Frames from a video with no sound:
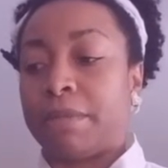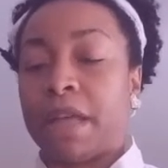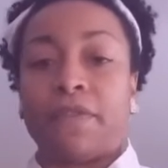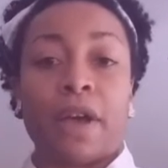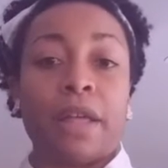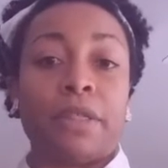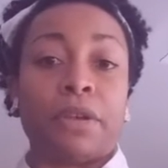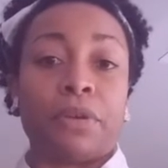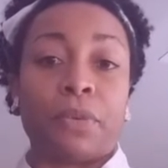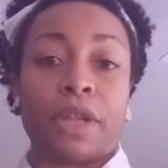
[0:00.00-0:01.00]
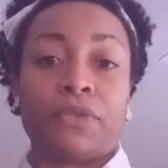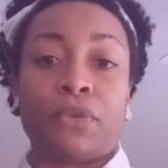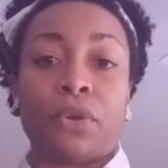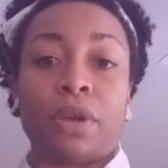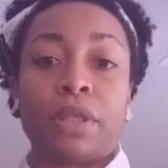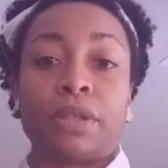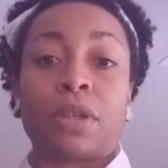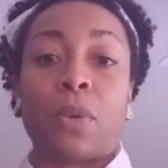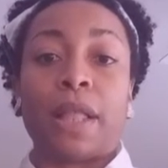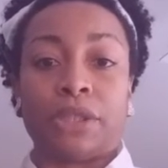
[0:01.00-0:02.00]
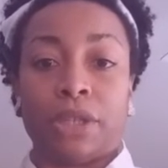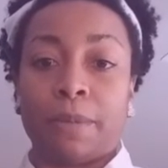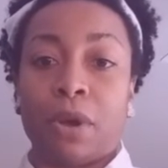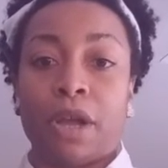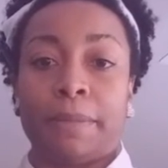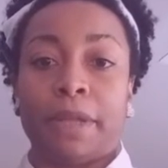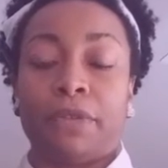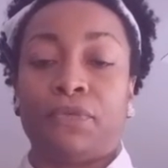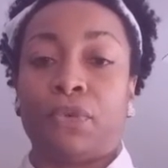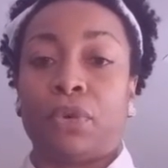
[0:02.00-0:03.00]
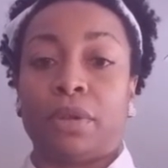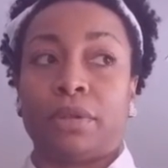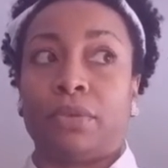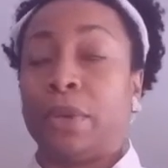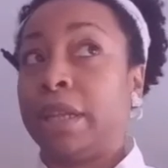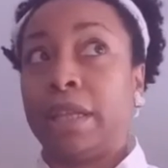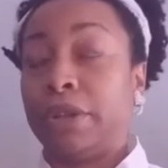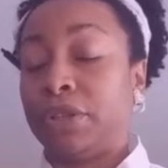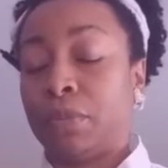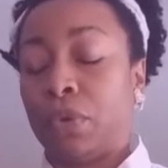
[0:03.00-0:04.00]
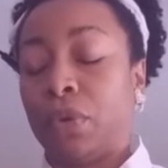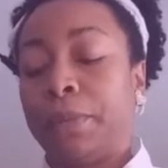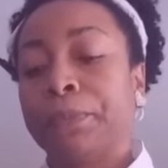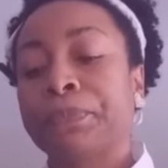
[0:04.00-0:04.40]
and my father worked for the zoology department for 20 years or more.